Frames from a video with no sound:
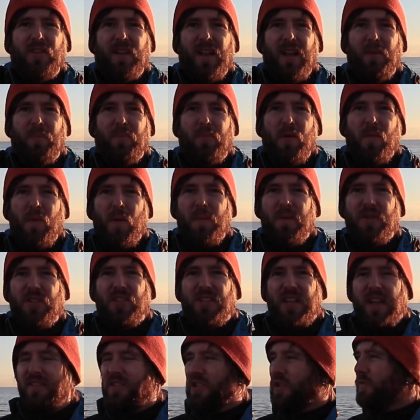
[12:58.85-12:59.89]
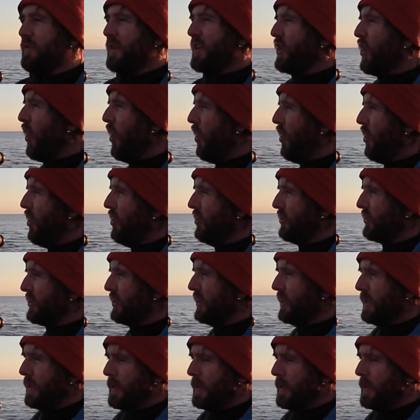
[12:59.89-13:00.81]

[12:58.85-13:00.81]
and I'll probably just have to record